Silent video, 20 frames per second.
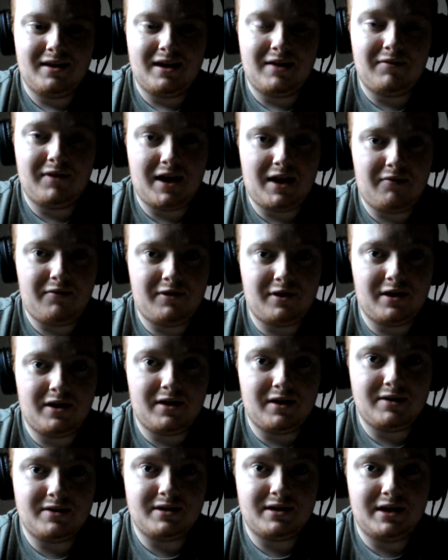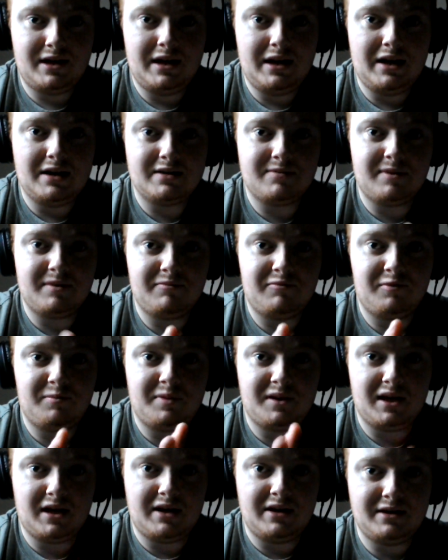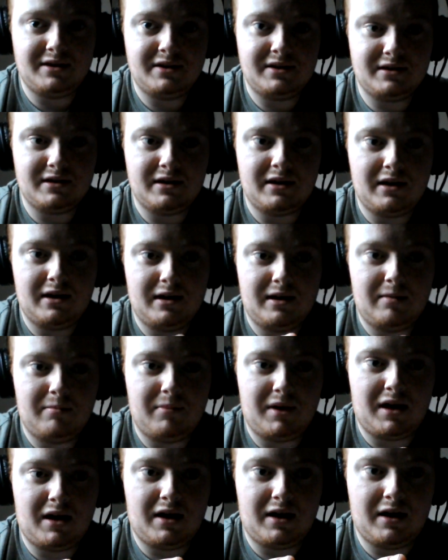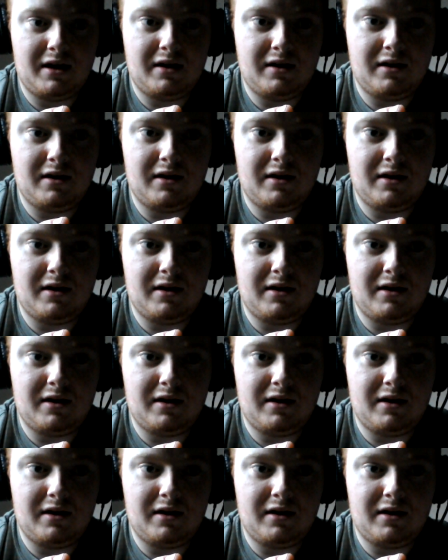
if you haven't heard, he has been replaced by